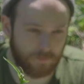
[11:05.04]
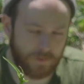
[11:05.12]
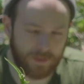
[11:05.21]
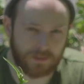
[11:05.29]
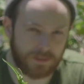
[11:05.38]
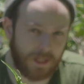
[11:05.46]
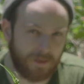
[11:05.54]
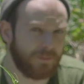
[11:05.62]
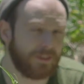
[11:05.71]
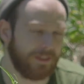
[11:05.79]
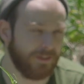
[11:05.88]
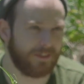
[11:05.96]
This
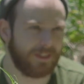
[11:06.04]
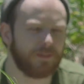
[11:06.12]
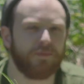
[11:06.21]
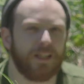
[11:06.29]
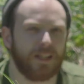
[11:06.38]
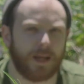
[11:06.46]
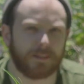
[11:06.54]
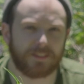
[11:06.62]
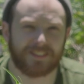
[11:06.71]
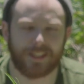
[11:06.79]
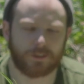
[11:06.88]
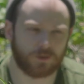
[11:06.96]
game did give me an
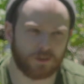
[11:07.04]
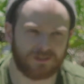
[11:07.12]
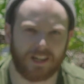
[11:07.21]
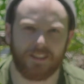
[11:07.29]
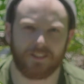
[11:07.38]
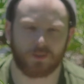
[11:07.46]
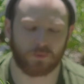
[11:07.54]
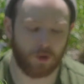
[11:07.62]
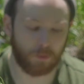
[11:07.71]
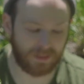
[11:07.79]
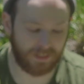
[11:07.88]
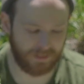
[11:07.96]
existential crisis
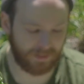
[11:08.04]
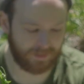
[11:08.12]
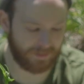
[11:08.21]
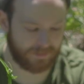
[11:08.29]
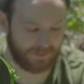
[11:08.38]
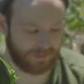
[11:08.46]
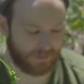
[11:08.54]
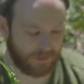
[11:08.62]
while playing it,